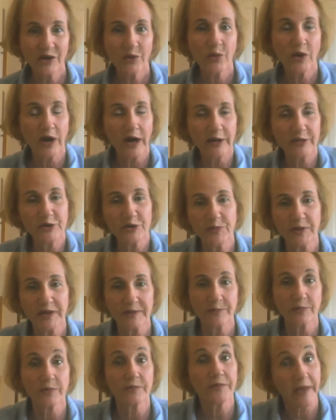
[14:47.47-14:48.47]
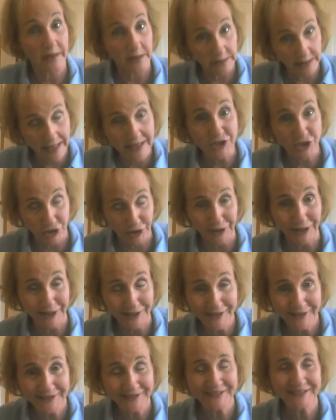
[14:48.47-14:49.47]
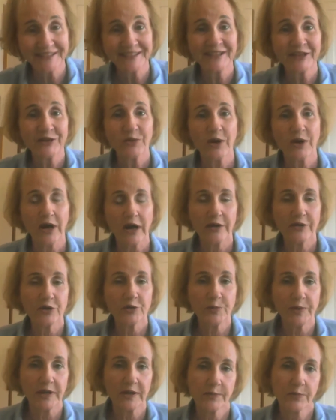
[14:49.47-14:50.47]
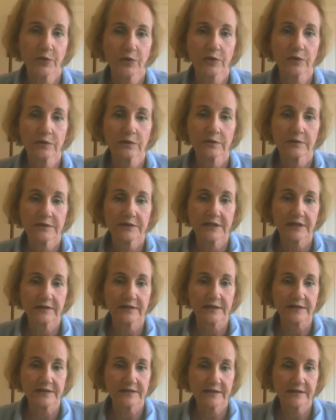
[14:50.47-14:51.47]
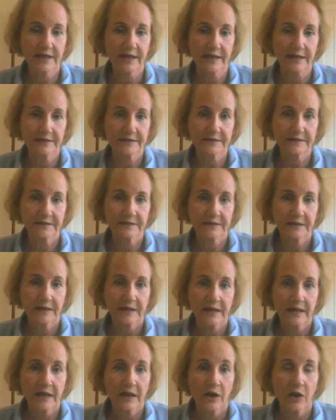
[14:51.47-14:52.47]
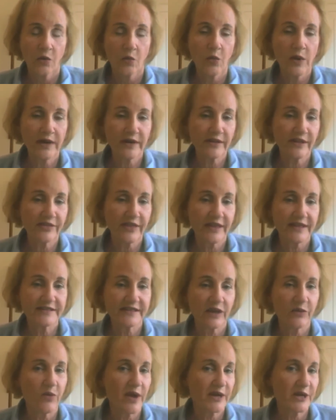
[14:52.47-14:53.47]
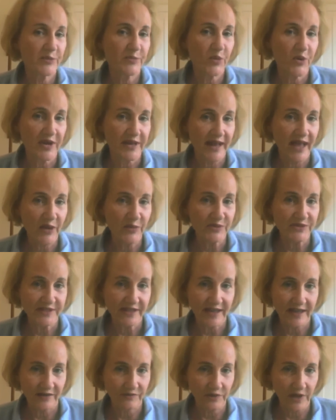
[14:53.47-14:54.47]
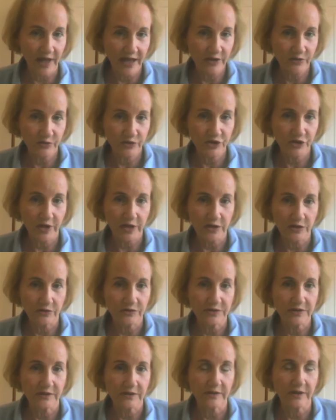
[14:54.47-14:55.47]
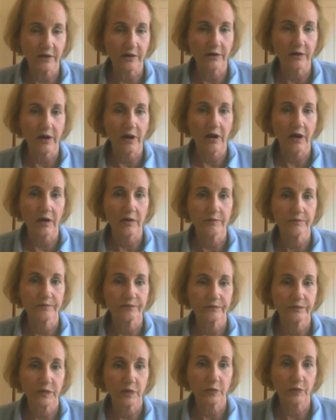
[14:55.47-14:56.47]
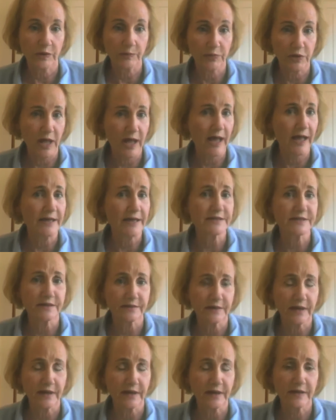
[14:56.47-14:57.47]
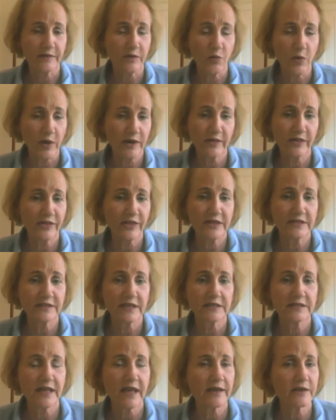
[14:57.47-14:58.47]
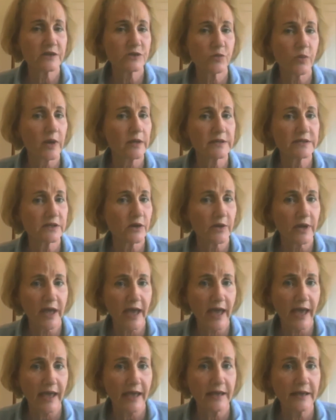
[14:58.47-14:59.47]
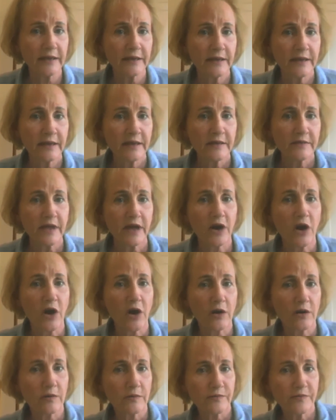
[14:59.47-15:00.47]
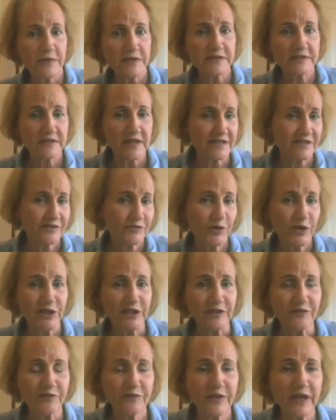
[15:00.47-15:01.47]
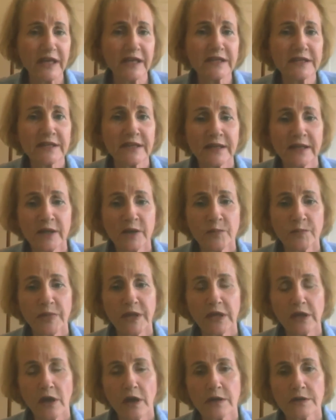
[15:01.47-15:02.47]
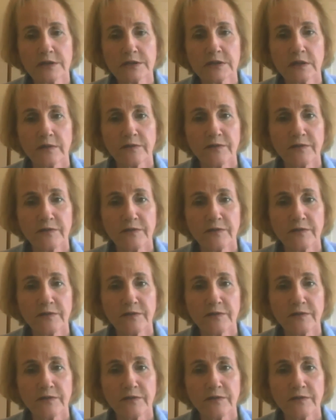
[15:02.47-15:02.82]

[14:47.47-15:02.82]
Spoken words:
where other people, where other people did these things. One of the things I wanted to point out was the kind of language they use in their replies. And one of the things they say is, well, it's okay that this doesn't really fit because